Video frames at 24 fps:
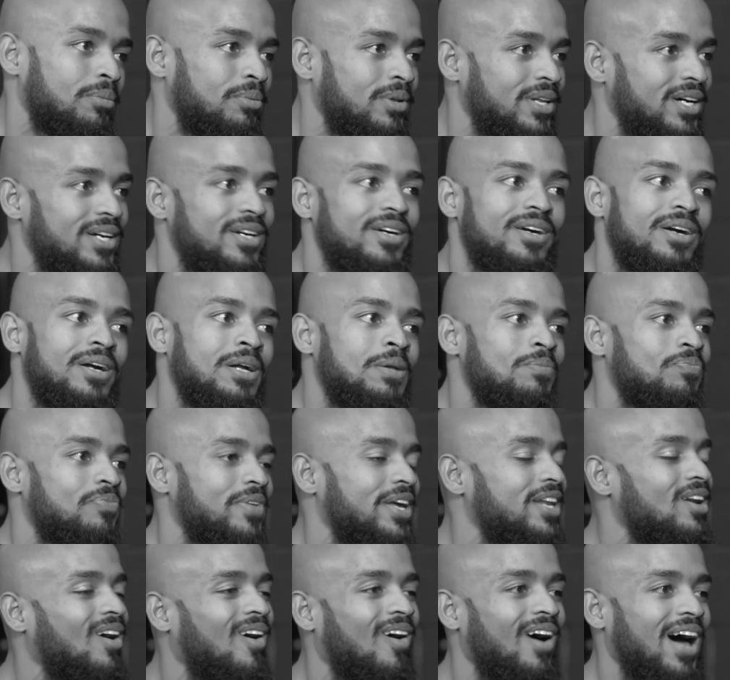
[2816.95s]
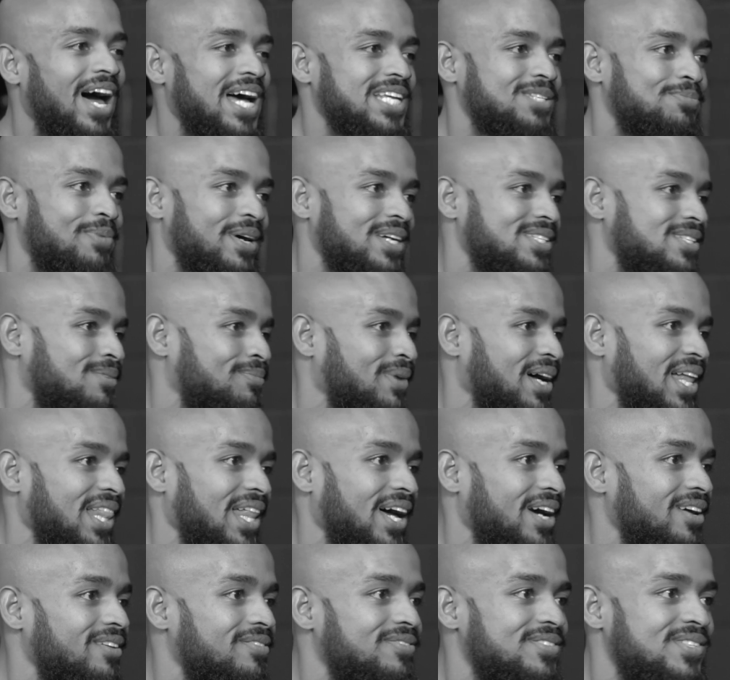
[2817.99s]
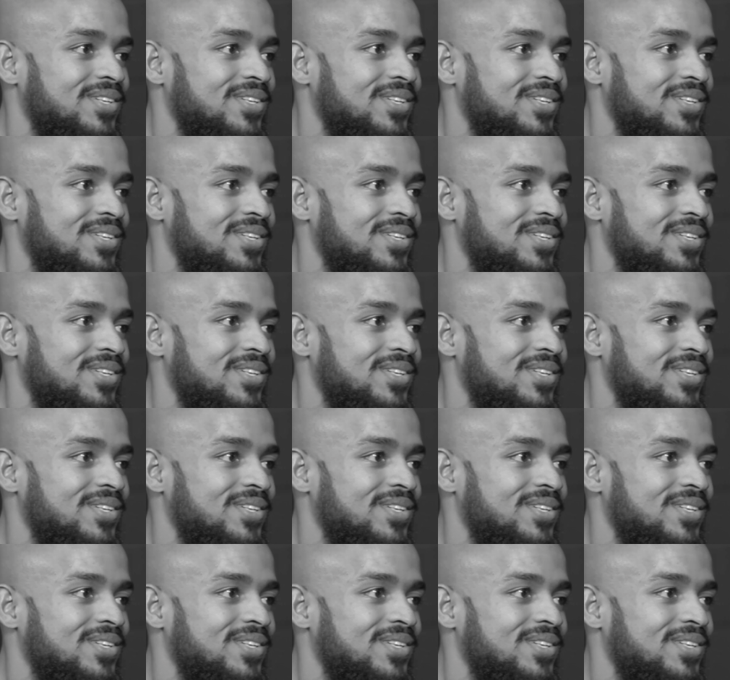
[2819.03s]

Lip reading: player in all aspects of my life.